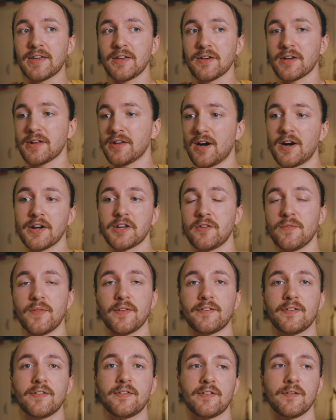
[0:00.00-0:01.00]
You could argue
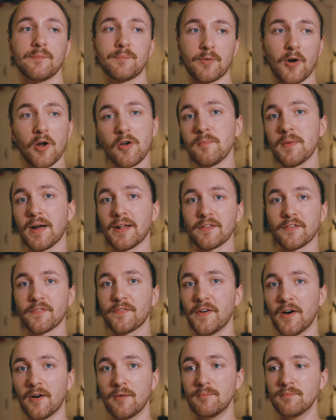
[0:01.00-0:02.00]
this is a bromance
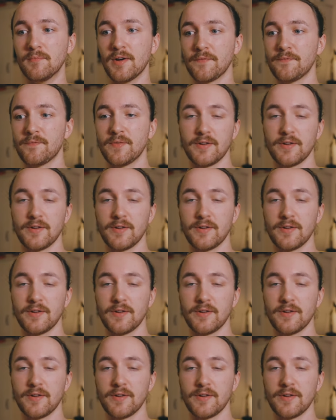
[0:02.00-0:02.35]
film.